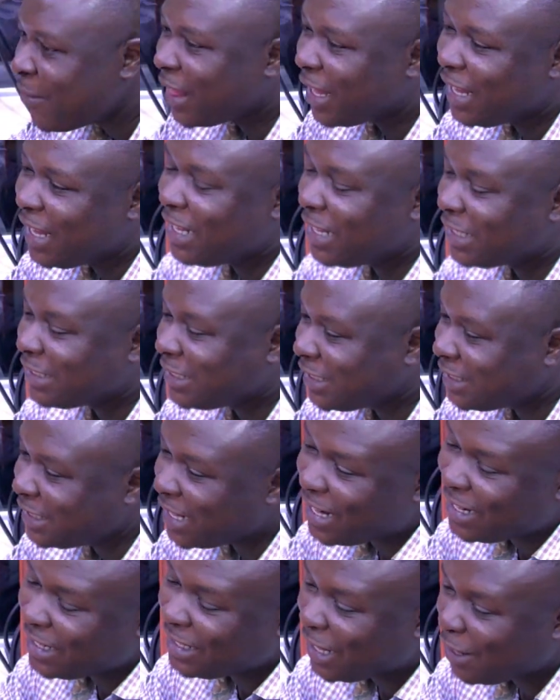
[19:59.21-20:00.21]
And yes
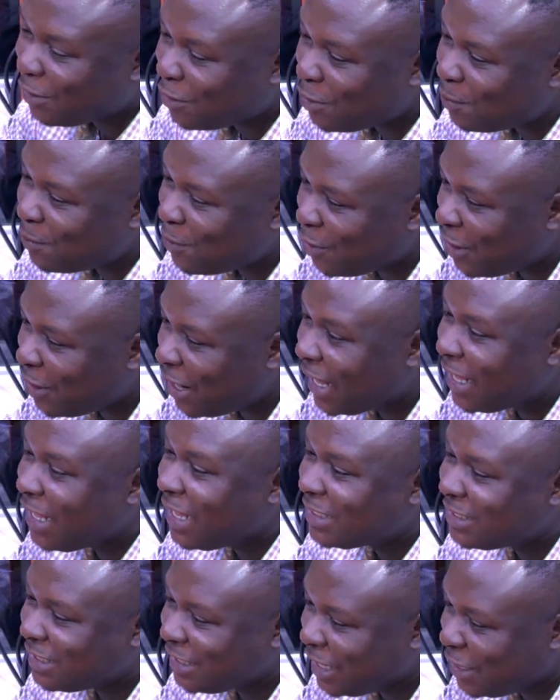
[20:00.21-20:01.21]
an yankopon
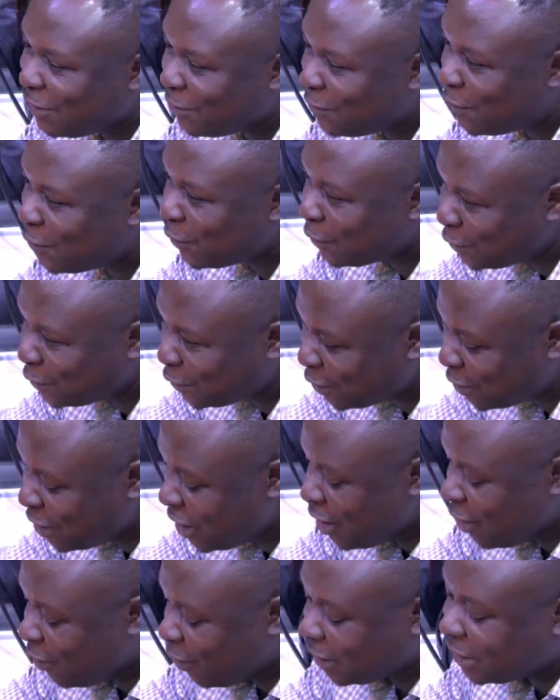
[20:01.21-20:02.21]
ayezien funru.
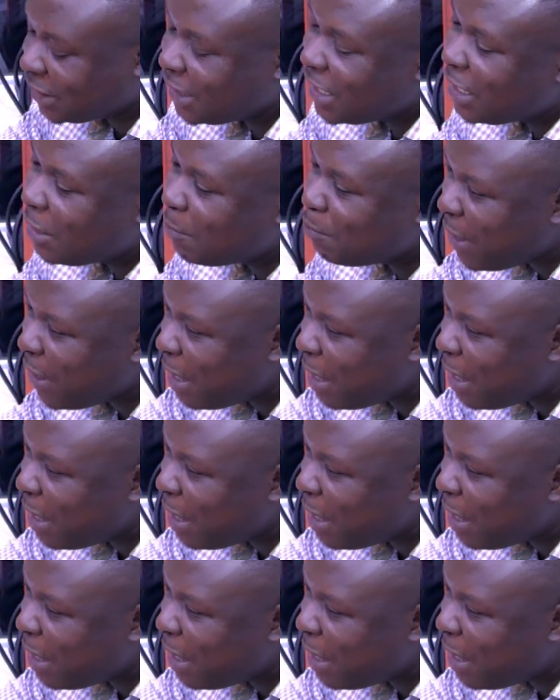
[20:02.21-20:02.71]
Was seen the bear